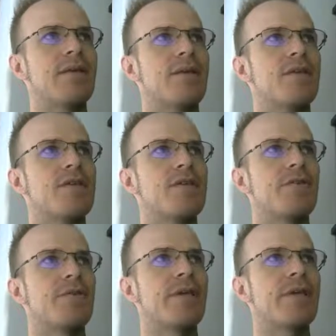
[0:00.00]
so
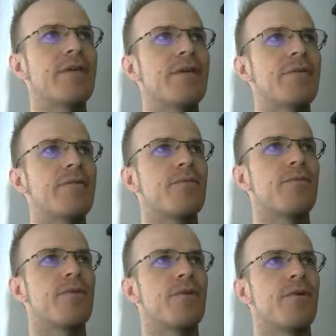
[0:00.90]
here
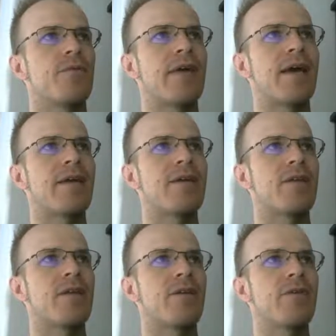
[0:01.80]
we had a
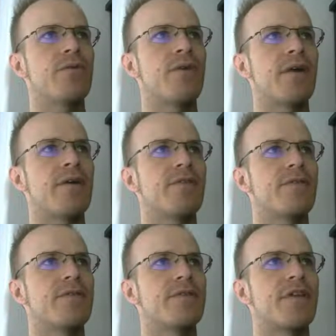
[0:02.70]
queue of
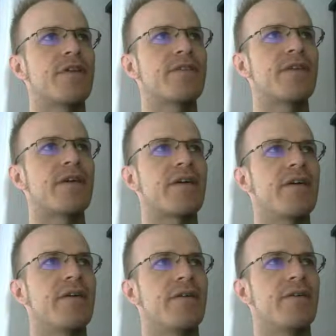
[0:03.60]
star
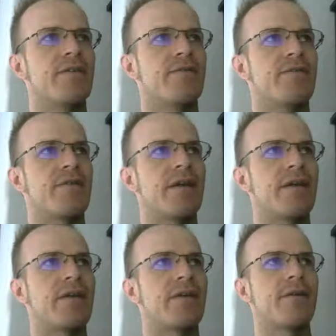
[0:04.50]
right
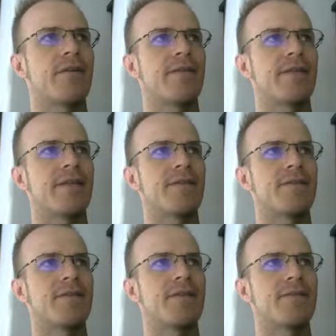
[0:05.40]
here. That's
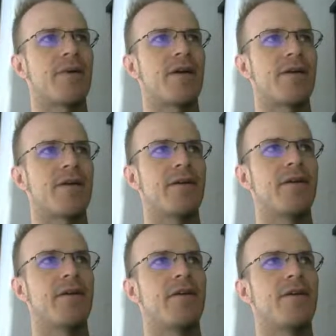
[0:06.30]
this part.
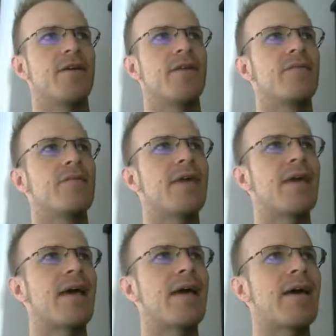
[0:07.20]
We
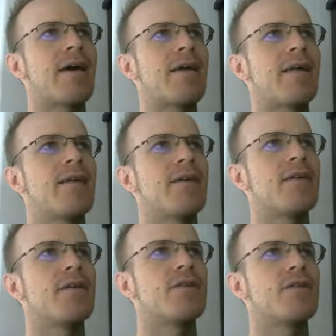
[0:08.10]
had
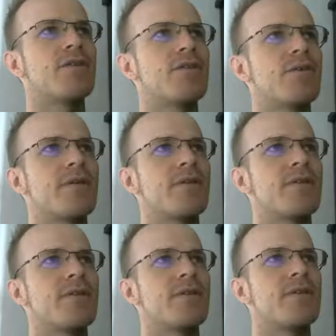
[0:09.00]

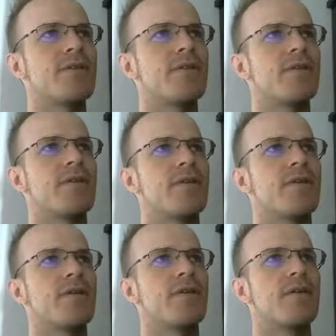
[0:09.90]
sorts
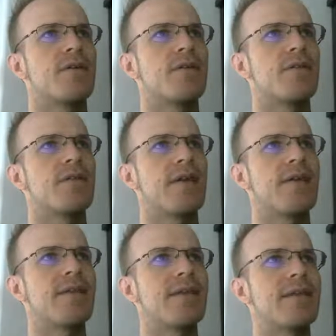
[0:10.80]
like
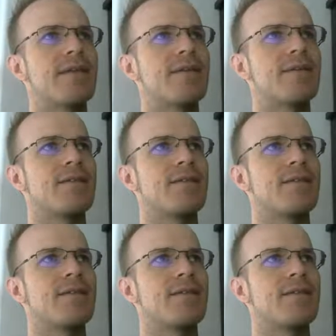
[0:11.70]
this.